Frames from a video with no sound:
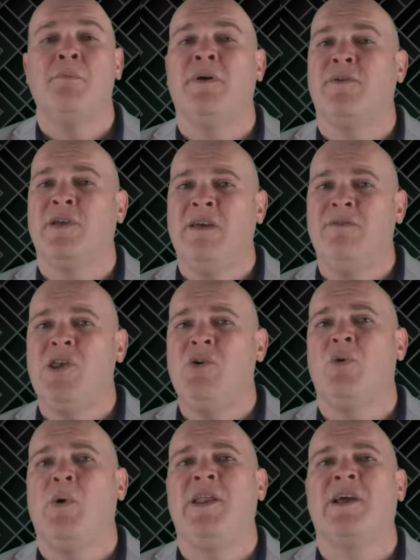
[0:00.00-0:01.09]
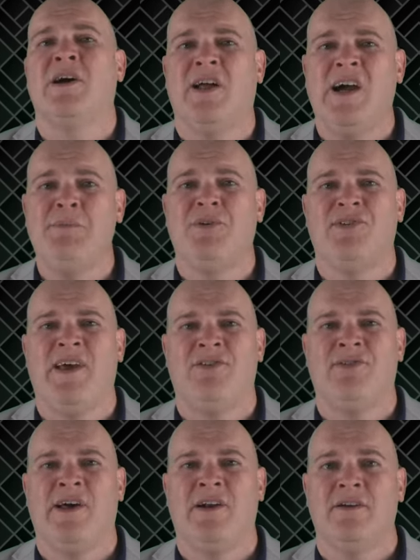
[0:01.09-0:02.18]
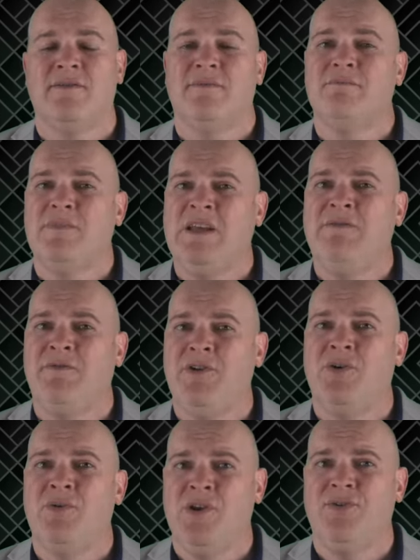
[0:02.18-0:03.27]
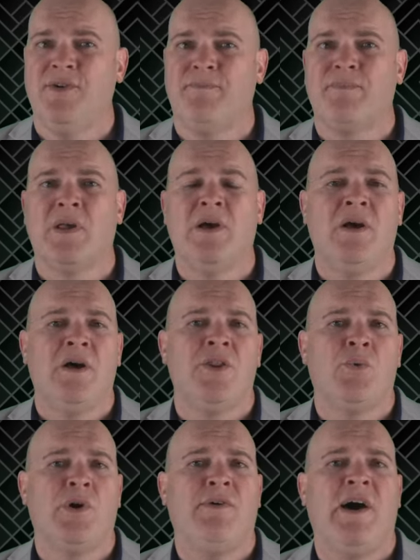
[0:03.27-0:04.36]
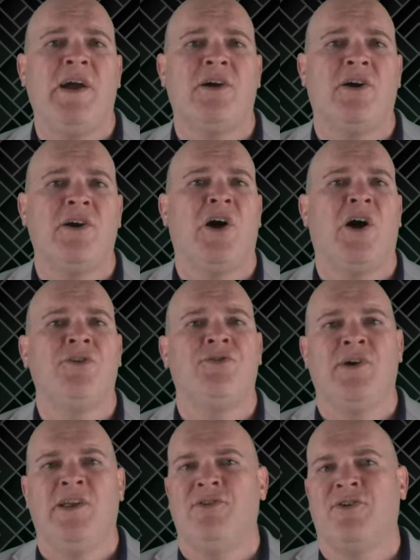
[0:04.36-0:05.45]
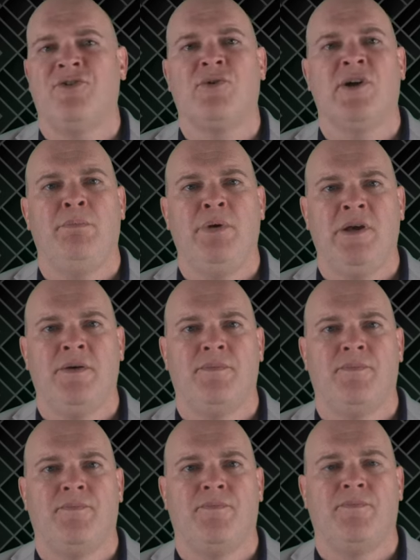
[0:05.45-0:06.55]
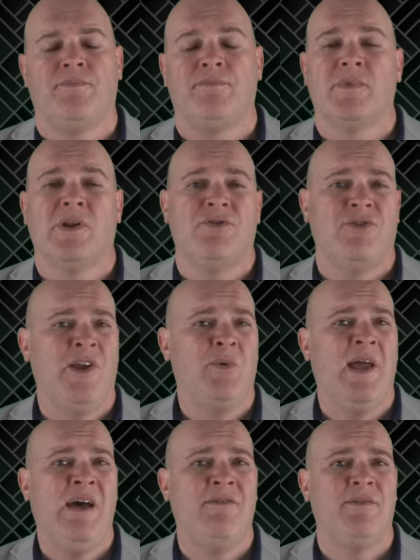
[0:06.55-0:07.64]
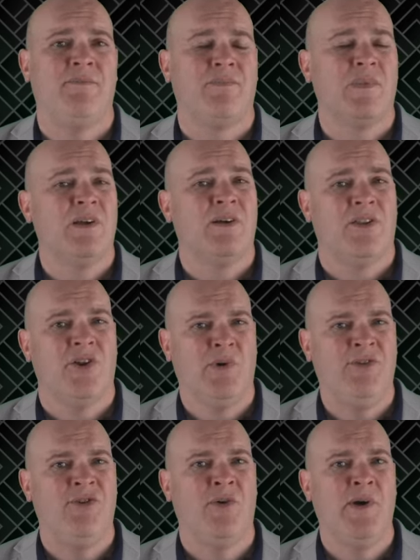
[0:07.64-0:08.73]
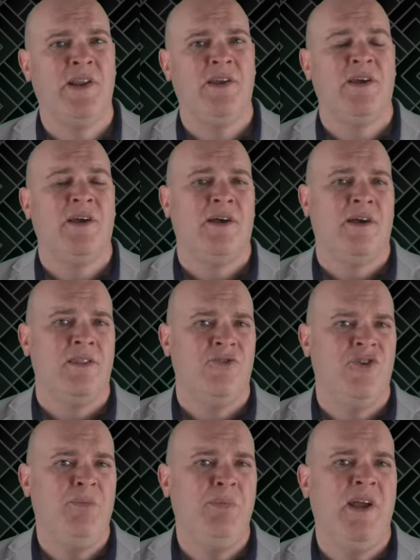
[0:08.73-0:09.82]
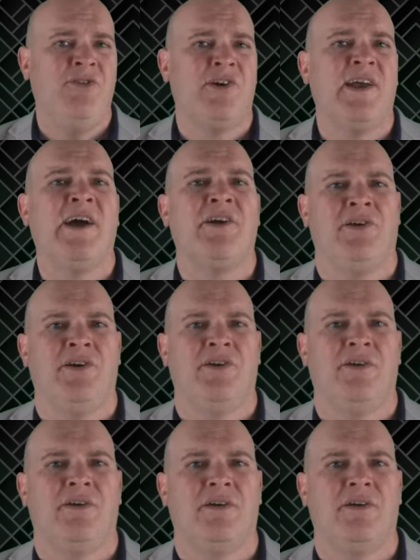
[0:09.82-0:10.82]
But for giving you a way to climb the status ladder, even if you don't use it, the World of Hyatt card also gets an extra credit B. So there we have it. The grades are in, the GPAs are calculated.